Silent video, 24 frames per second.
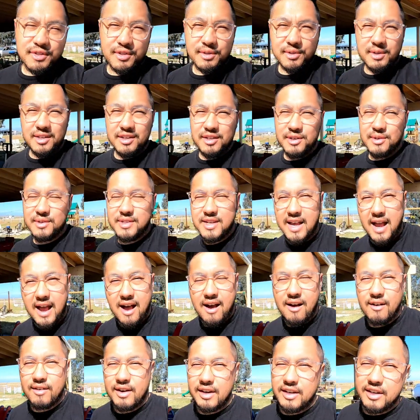to a new
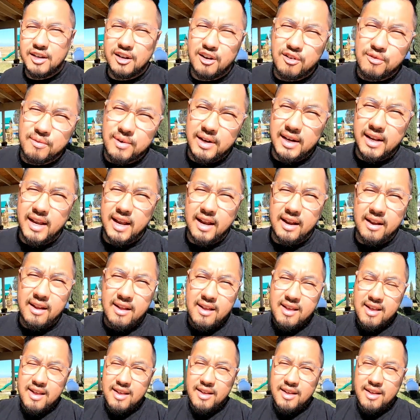town and you don't really